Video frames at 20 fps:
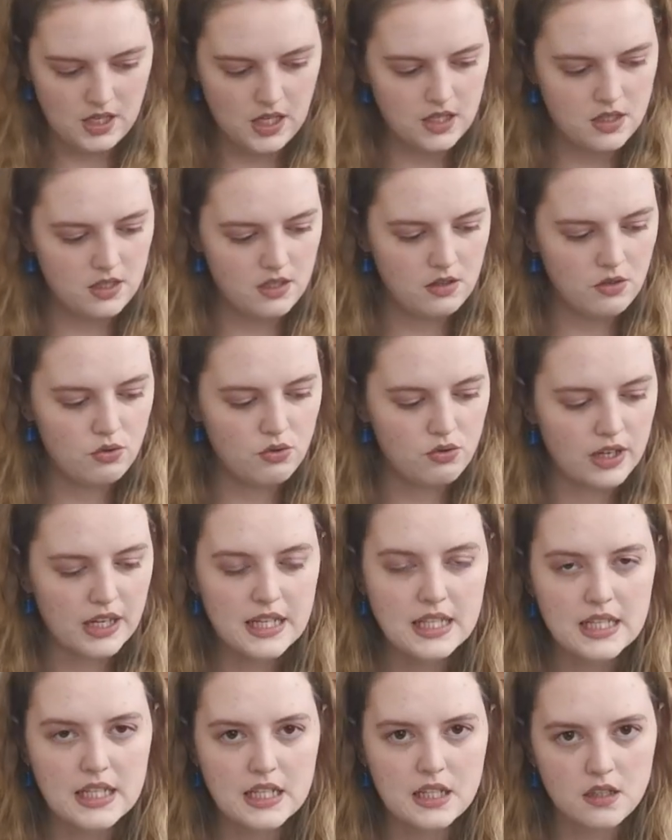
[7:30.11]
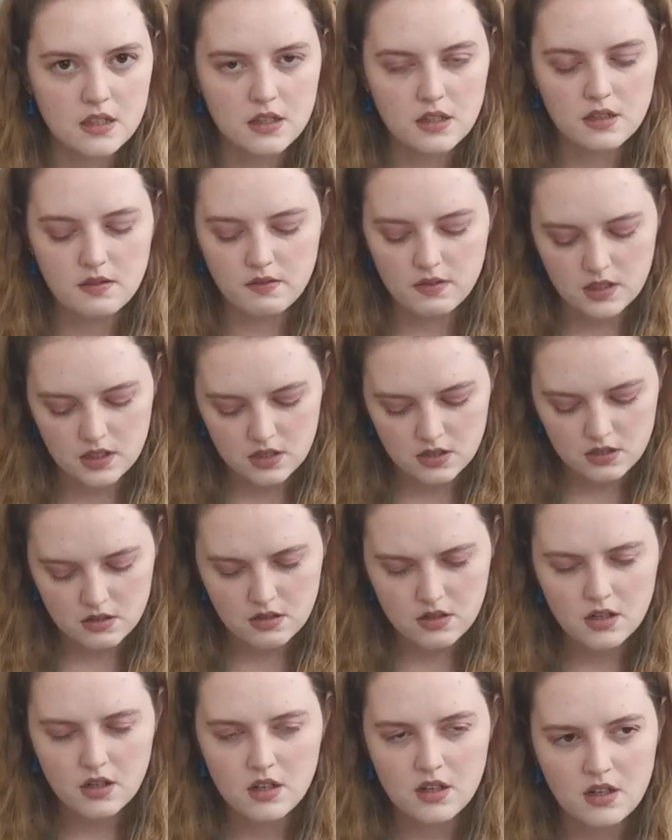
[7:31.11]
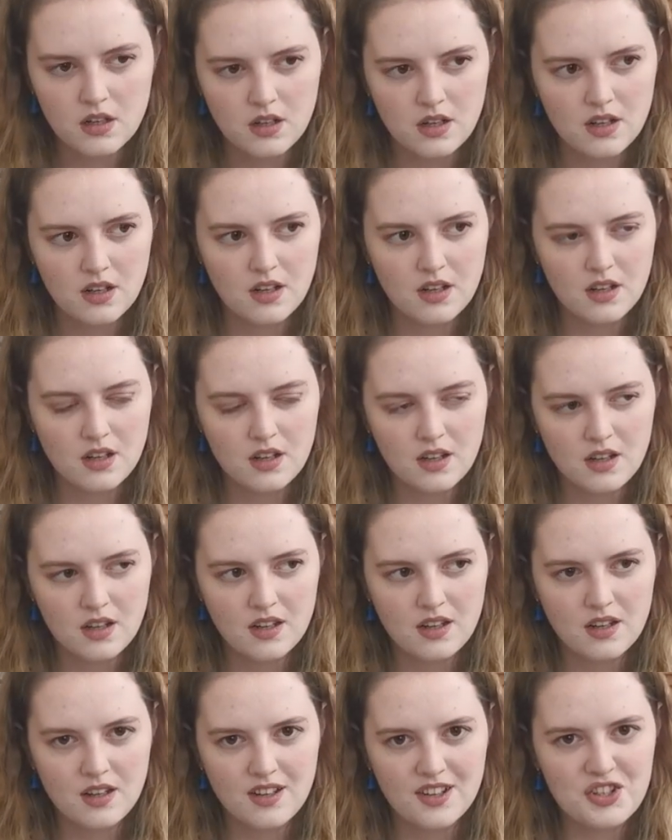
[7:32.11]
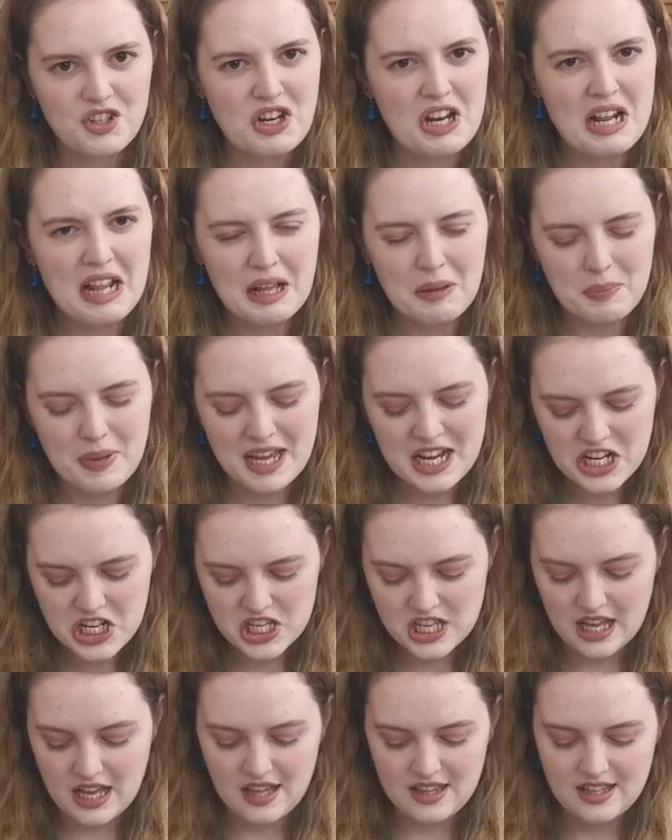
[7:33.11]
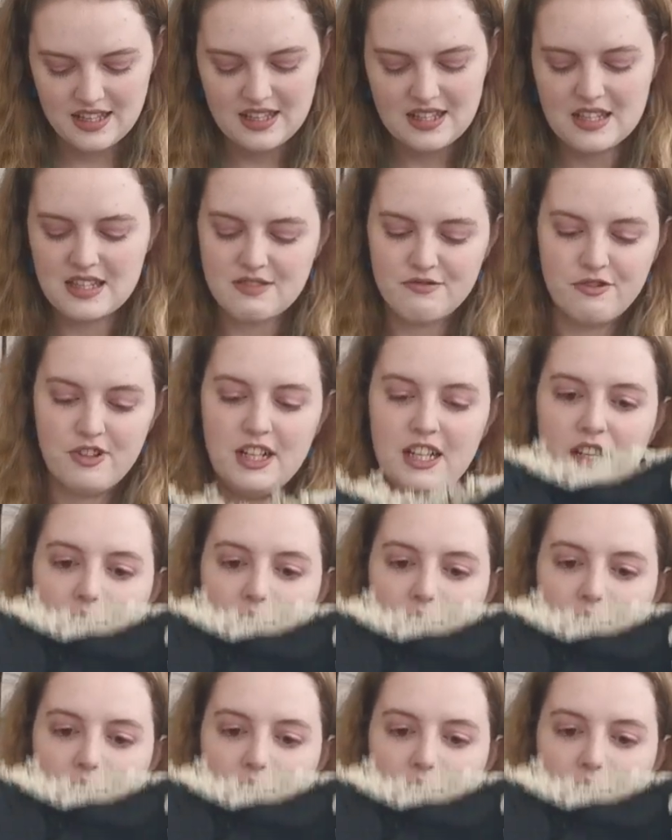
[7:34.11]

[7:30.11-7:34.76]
That's a crazy design feat. I hadn't picked that. That's